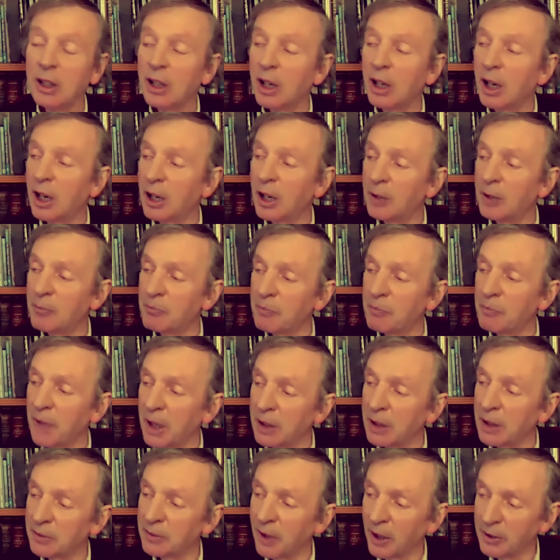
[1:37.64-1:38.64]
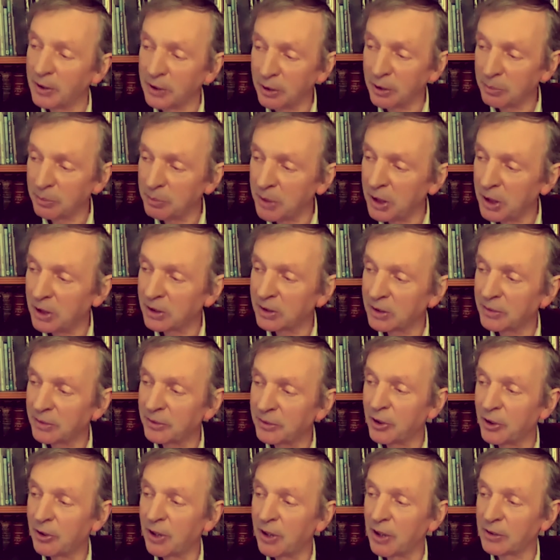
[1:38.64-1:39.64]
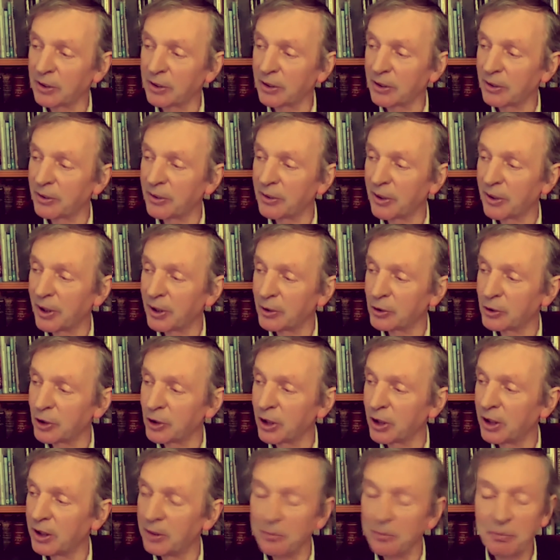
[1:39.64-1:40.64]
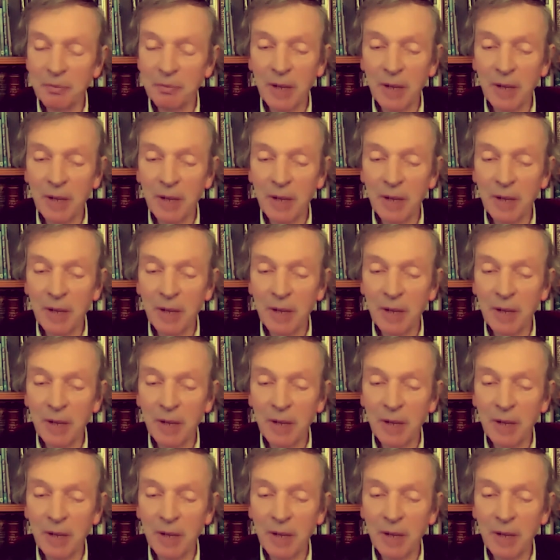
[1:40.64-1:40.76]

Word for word: Um, invited me and a few other third year